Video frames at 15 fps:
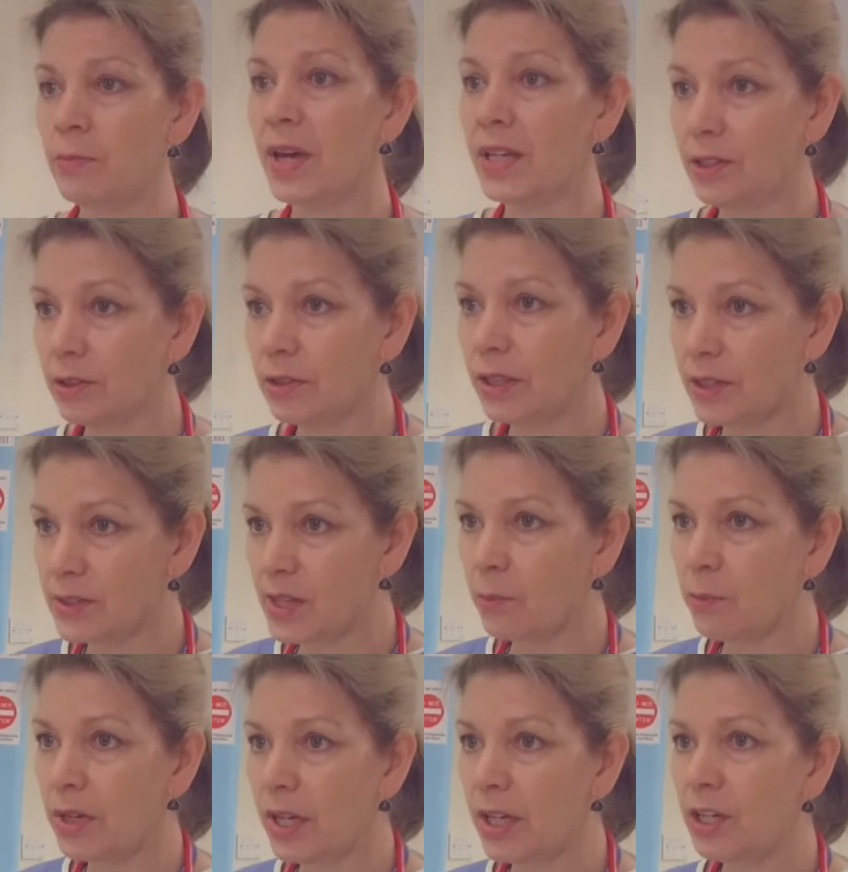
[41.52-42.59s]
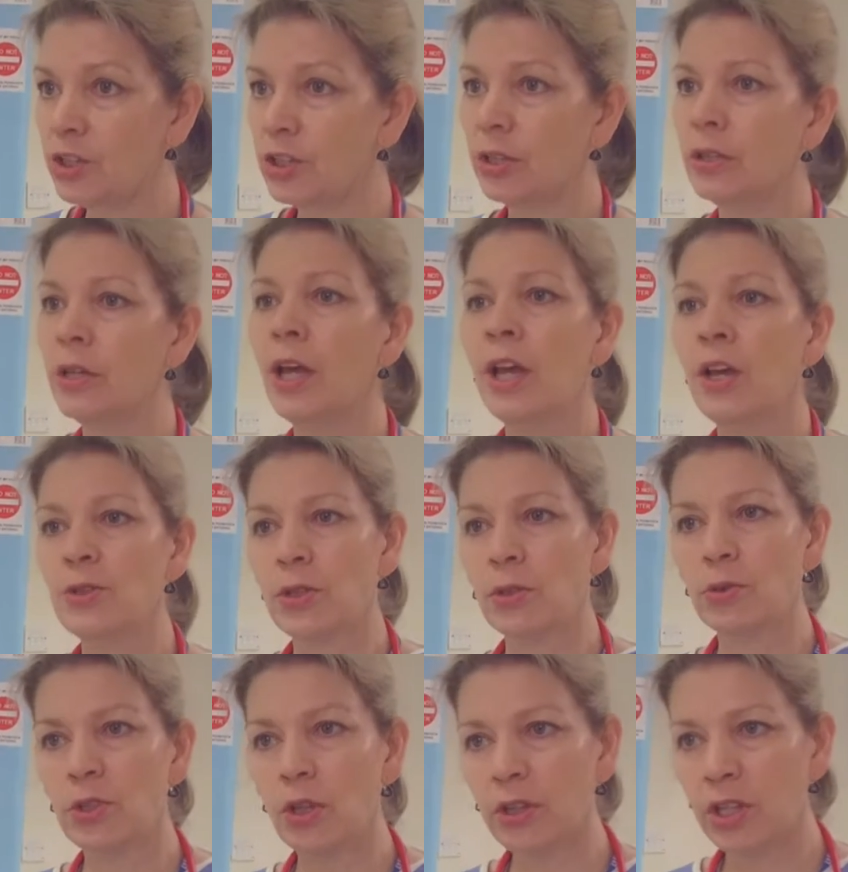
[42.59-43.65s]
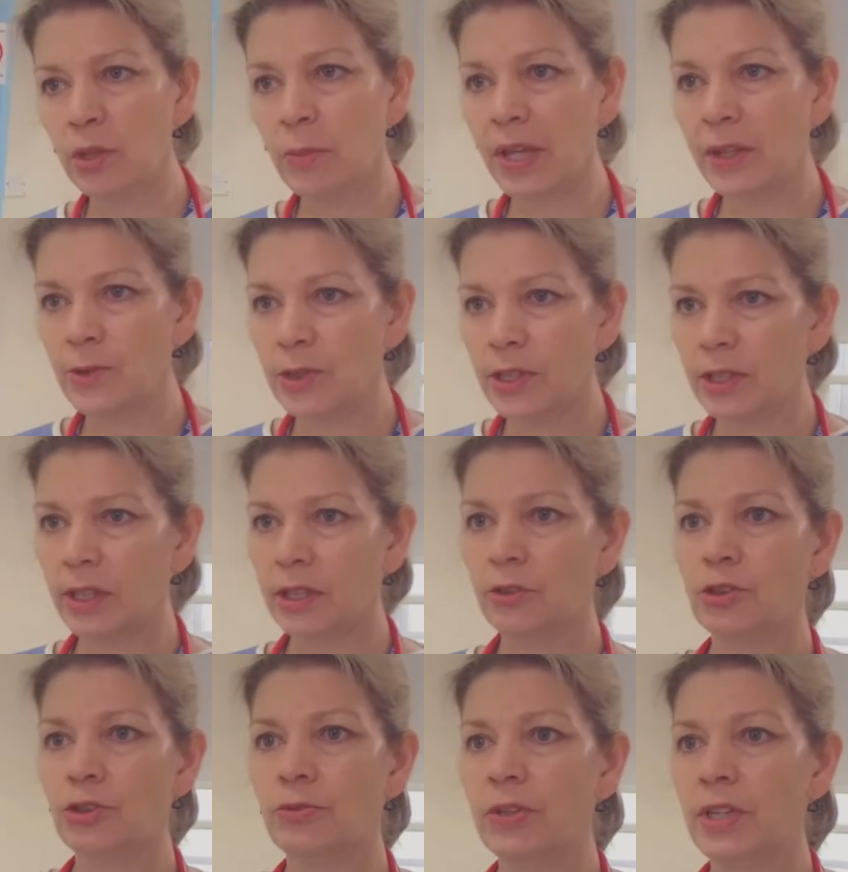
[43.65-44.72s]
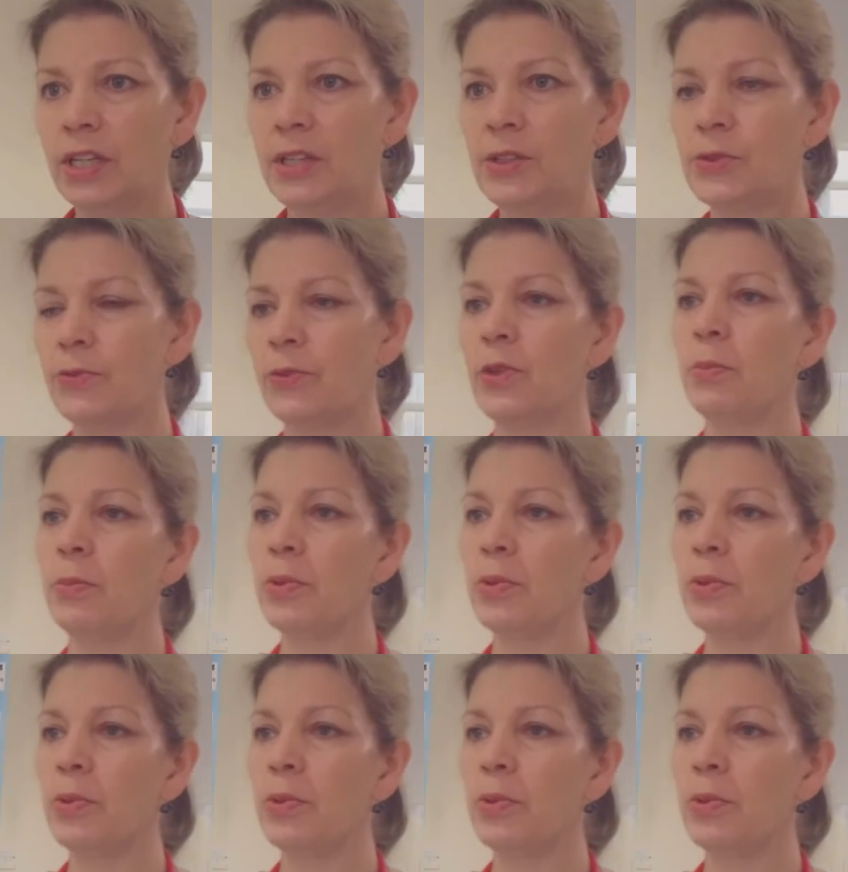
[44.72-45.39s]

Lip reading: medical examination, so documenting injuries for the